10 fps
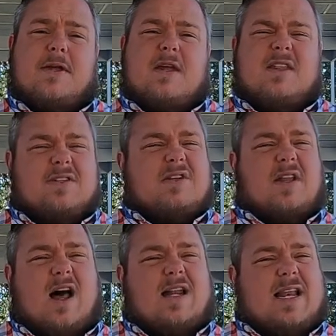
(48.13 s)
There's a
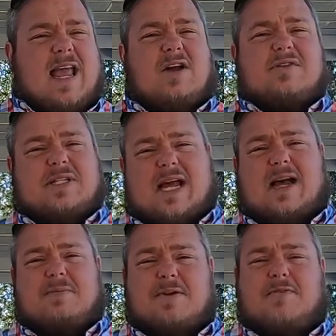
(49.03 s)
lot of
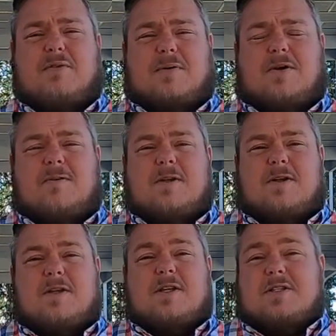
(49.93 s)
downtime in football.
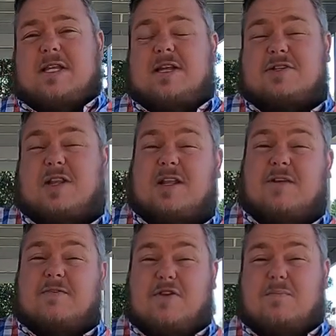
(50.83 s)
See, there's
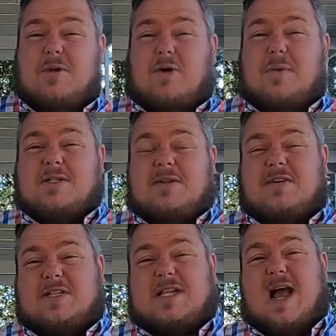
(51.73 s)
a few moments of
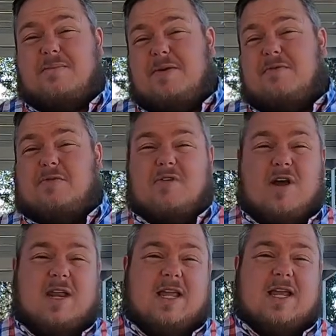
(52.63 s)
excitement with
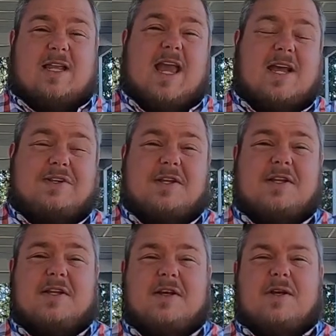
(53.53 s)
running and catching,
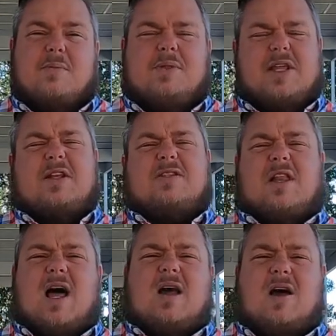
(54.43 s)
but then there's a
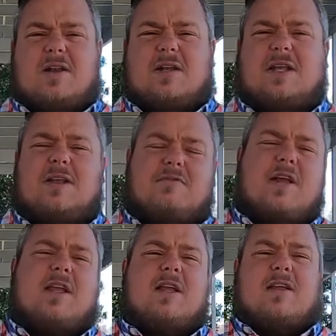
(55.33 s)
lot of huddling and
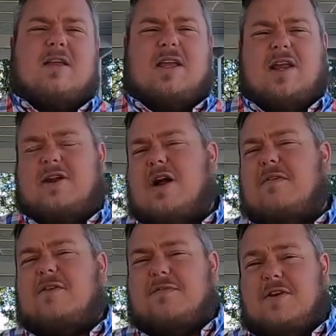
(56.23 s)
running in and
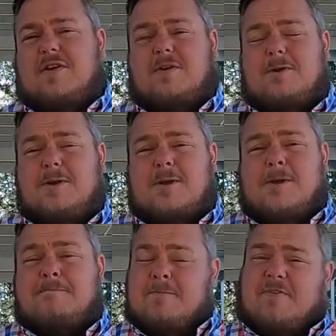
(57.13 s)
off the field.
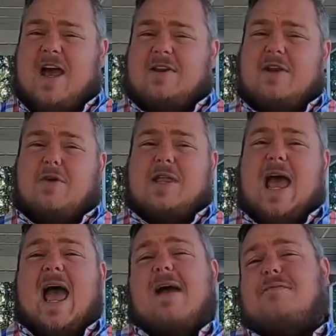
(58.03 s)
In fact, you know, in
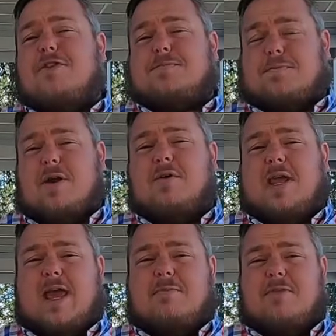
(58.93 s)
the average pro
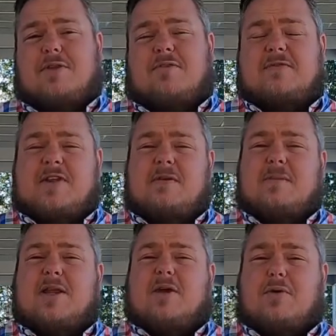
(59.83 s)
game with
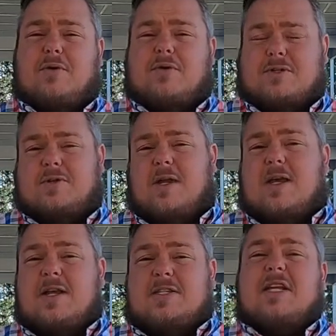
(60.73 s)
15-minute quarters or
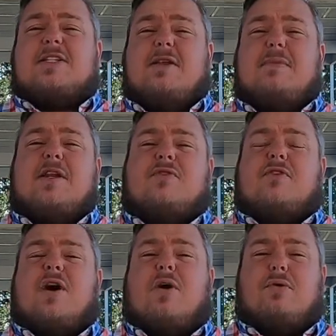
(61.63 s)
60 minutes
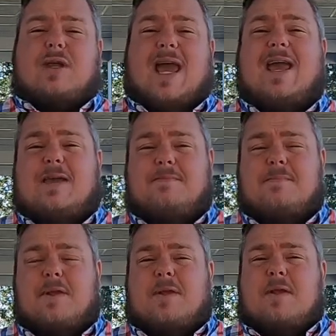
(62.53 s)
for the whole
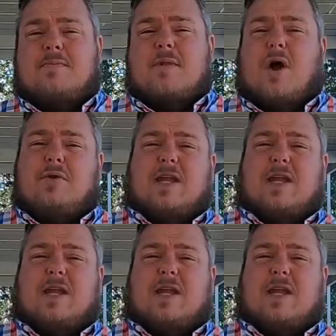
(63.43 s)
game, only